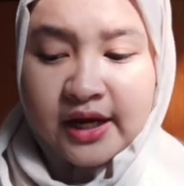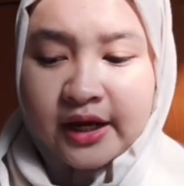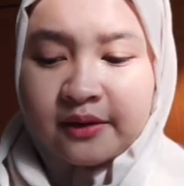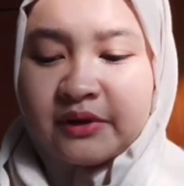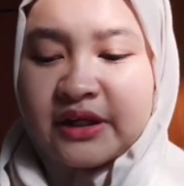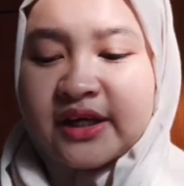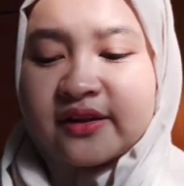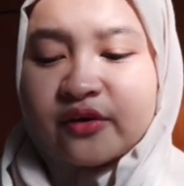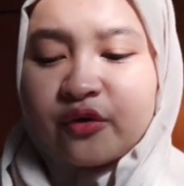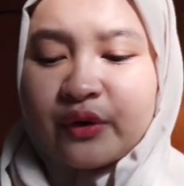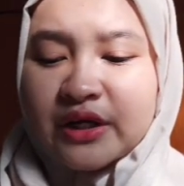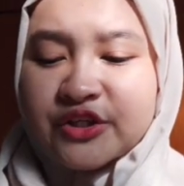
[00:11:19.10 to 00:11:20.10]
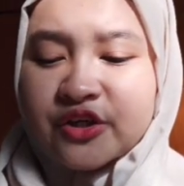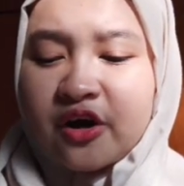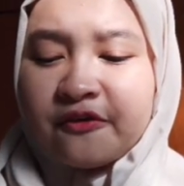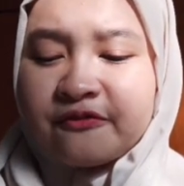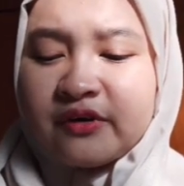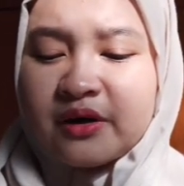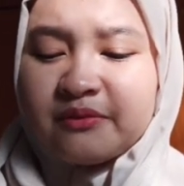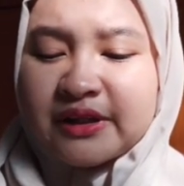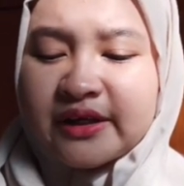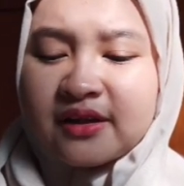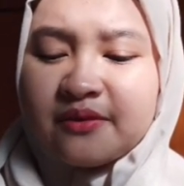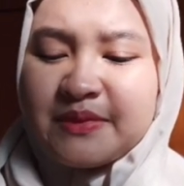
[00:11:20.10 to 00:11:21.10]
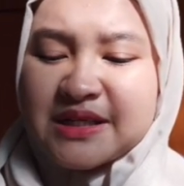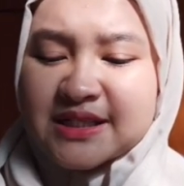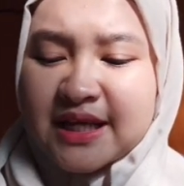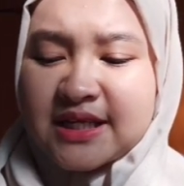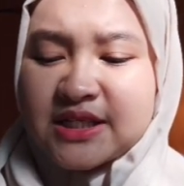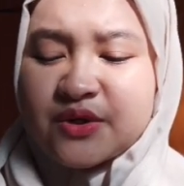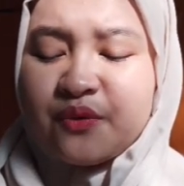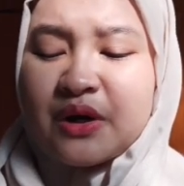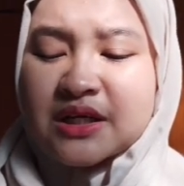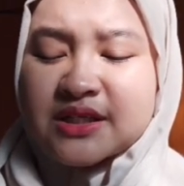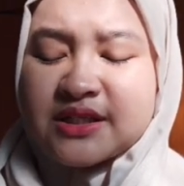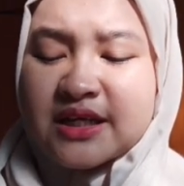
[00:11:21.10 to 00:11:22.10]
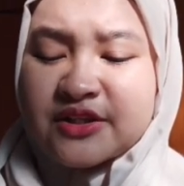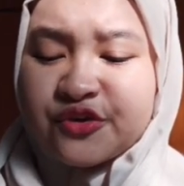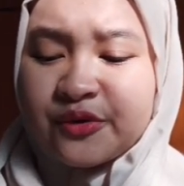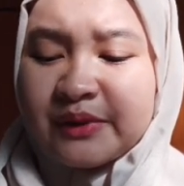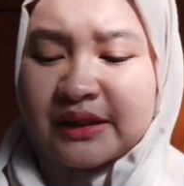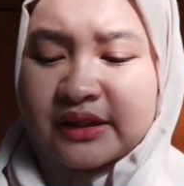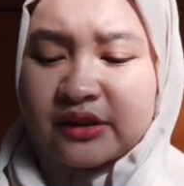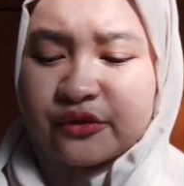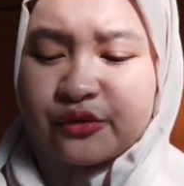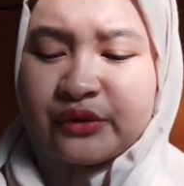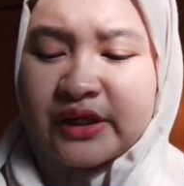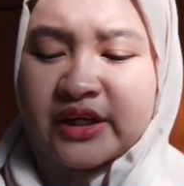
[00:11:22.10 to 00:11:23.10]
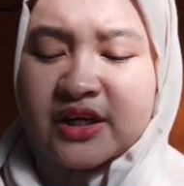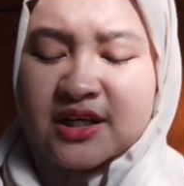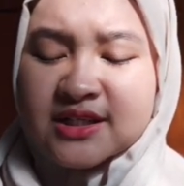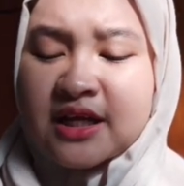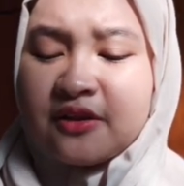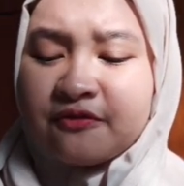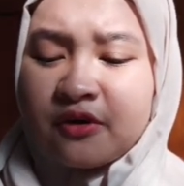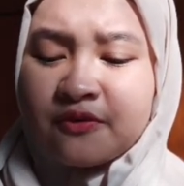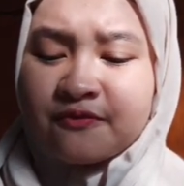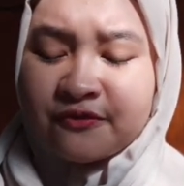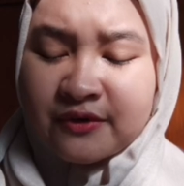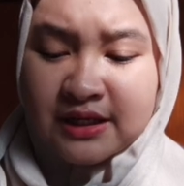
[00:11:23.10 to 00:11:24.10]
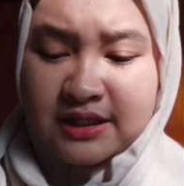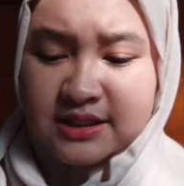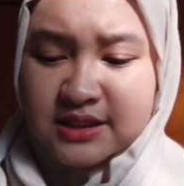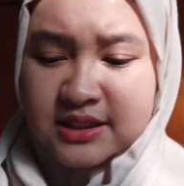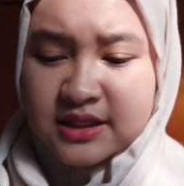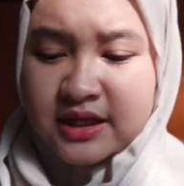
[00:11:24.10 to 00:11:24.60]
Immediate correction of grammatical mistakes was detrimental to their self-confidence